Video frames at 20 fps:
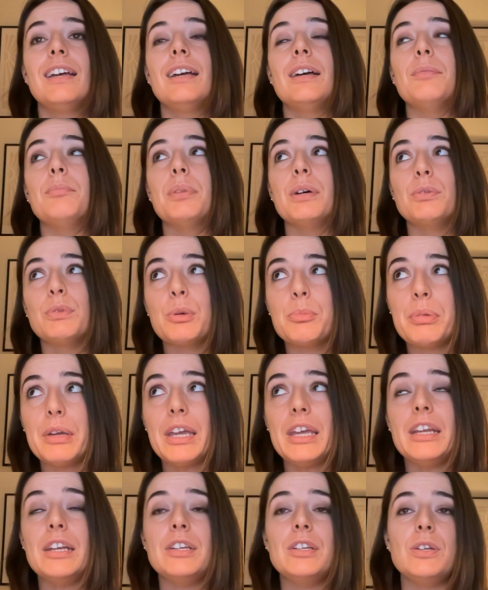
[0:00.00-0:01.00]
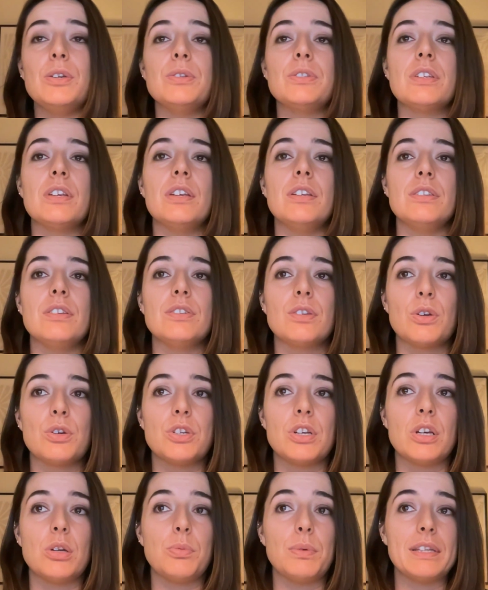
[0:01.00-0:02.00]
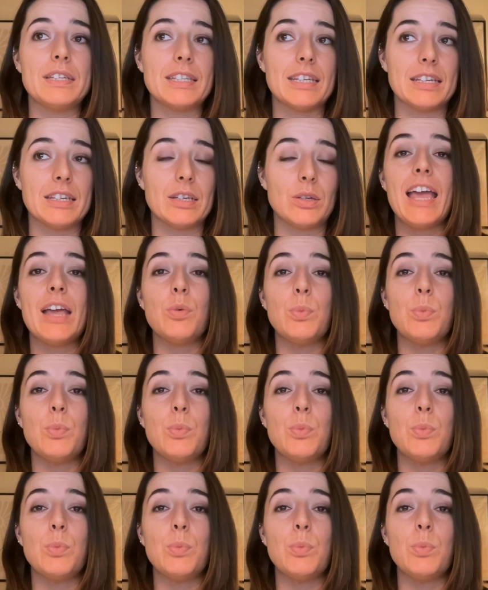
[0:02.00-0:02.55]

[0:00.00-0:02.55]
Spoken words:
but repeated use is associated with tendon